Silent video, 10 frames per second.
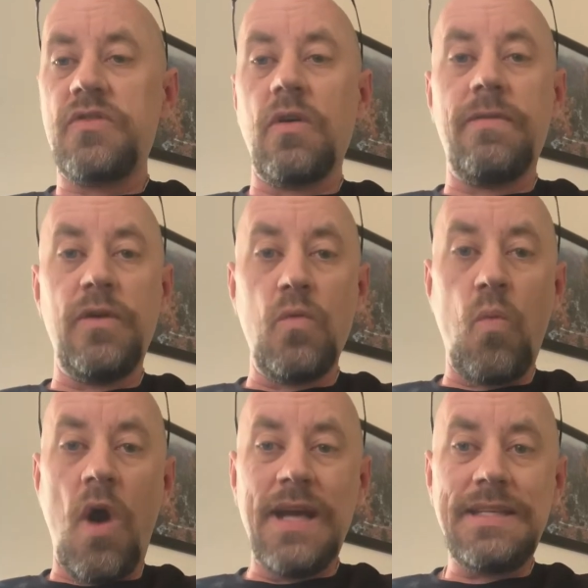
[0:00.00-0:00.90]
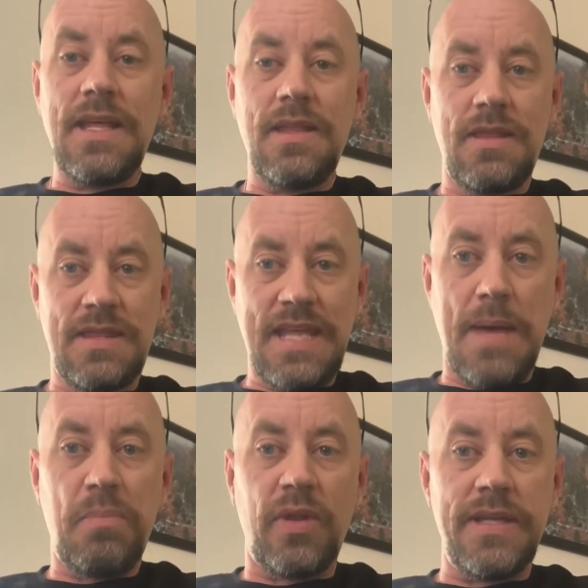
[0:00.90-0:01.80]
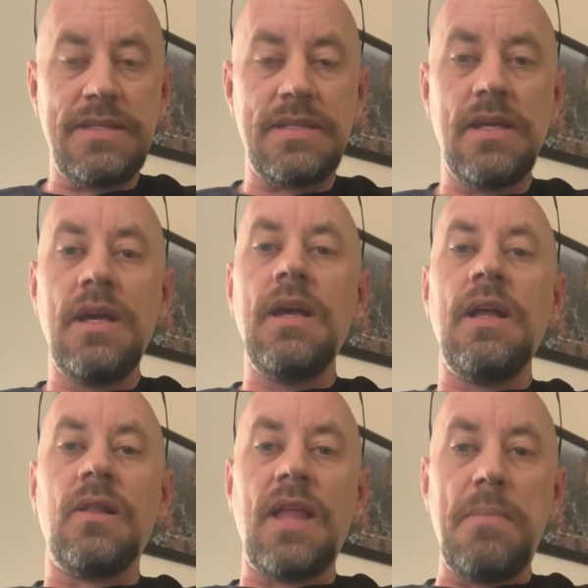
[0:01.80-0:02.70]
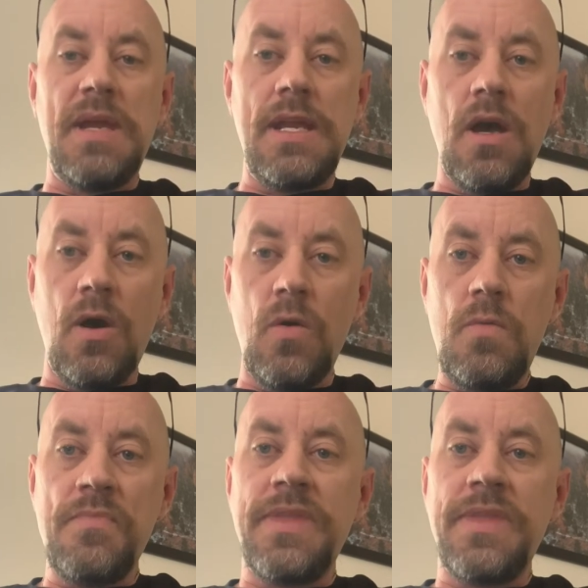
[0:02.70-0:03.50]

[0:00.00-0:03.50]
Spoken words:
So if you want templates, let me know.